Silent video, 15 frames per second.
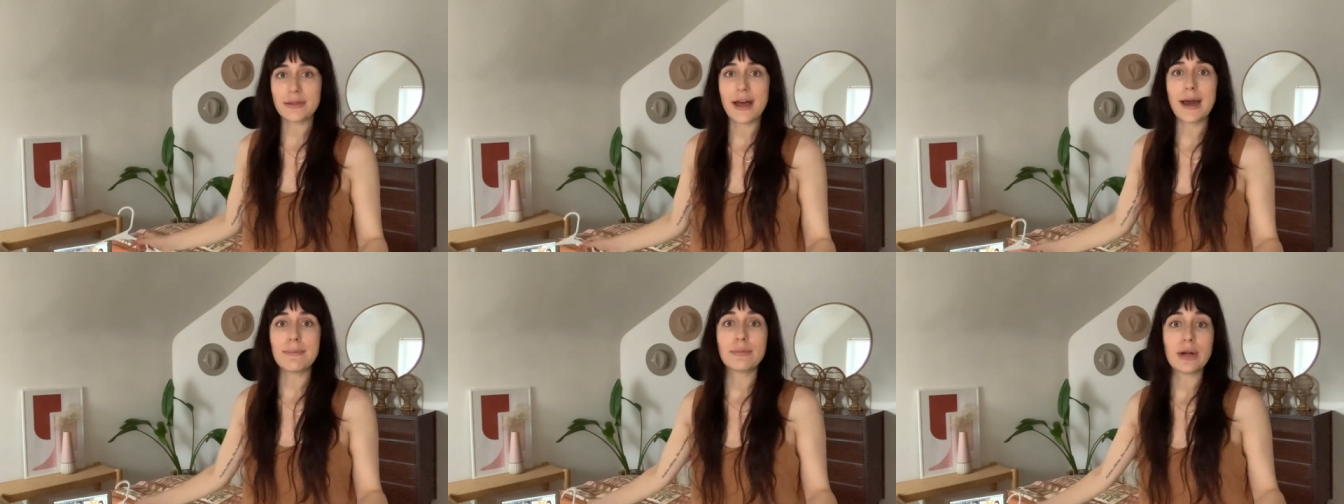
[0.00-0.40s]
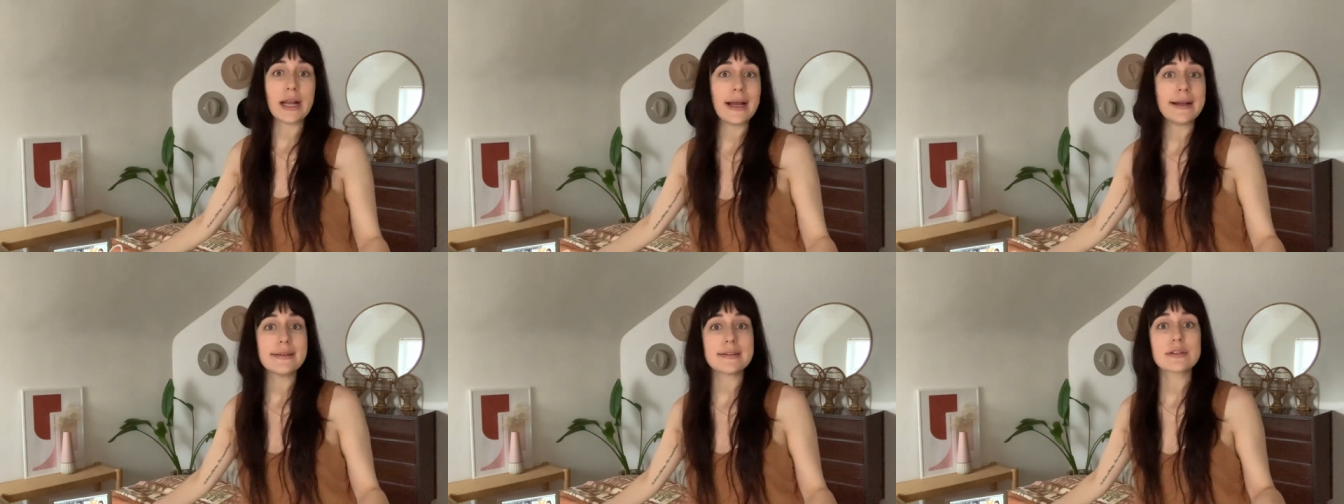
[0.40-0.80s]
That
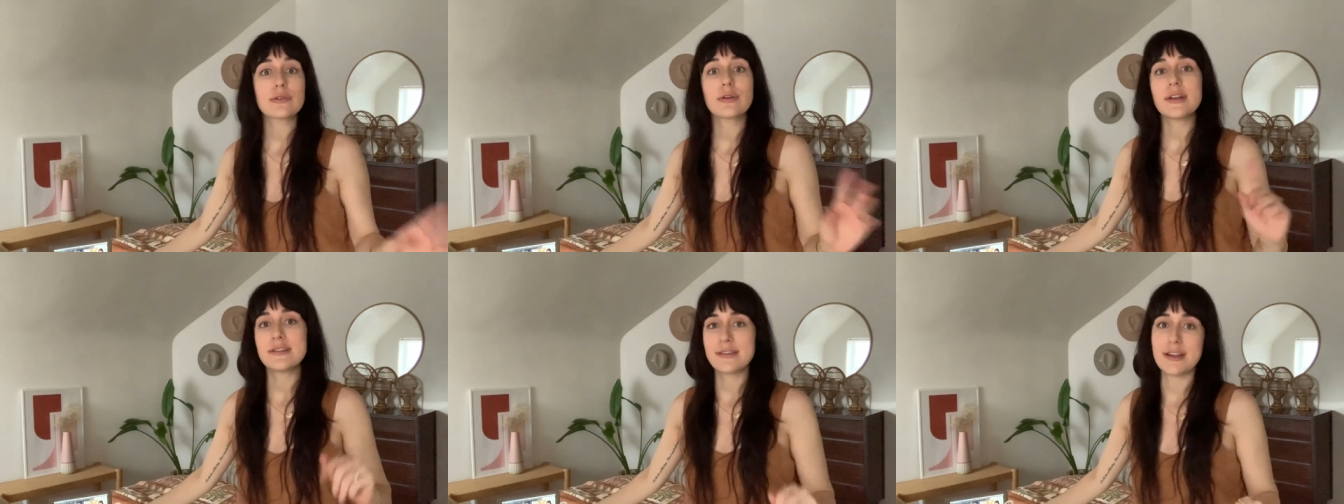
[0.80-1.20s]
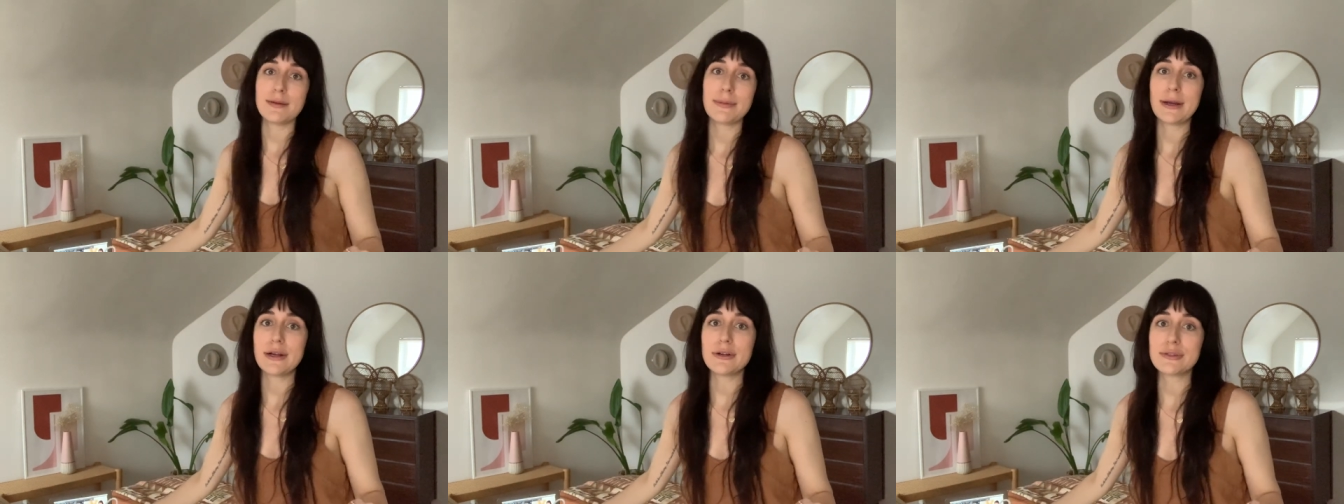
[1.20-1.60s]
brand, Gray State
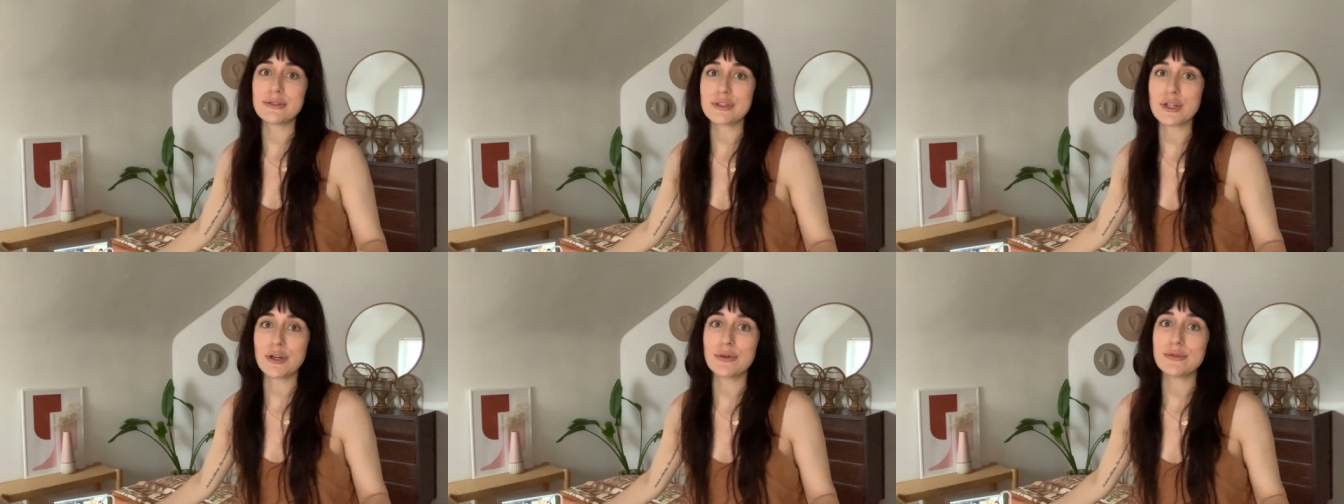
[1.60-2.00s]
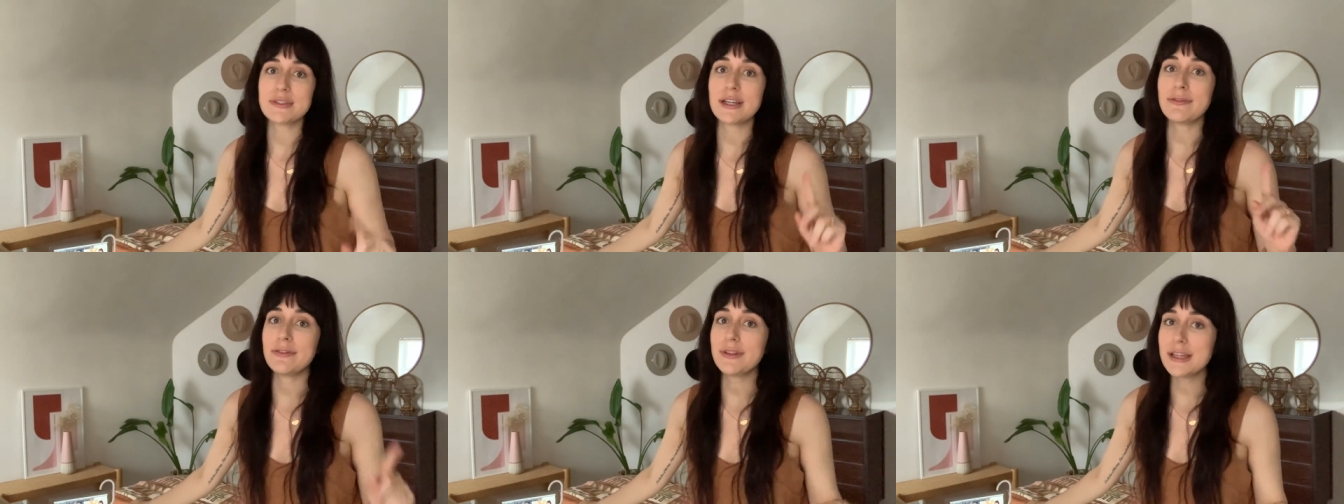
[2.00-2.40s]
Apparel. So
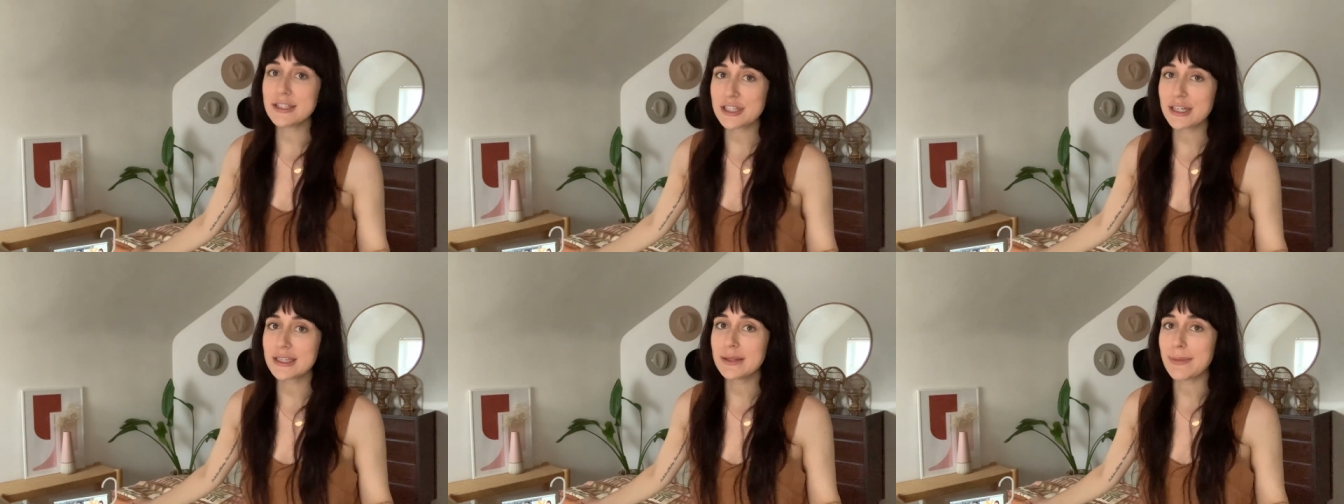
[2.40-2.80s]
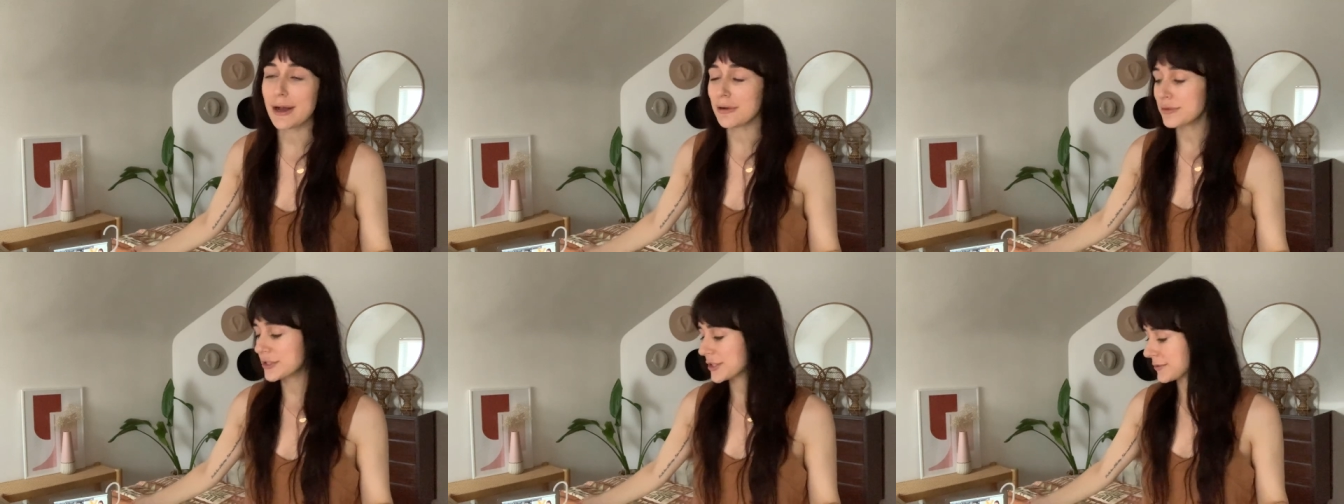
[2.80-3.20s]
definitely check them
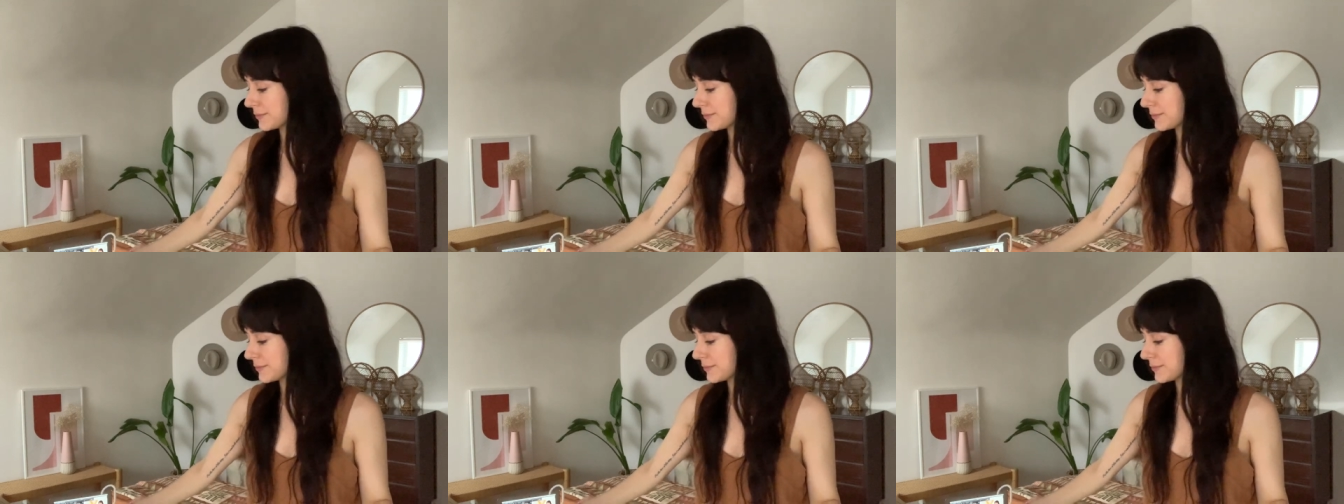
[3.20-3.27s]
out.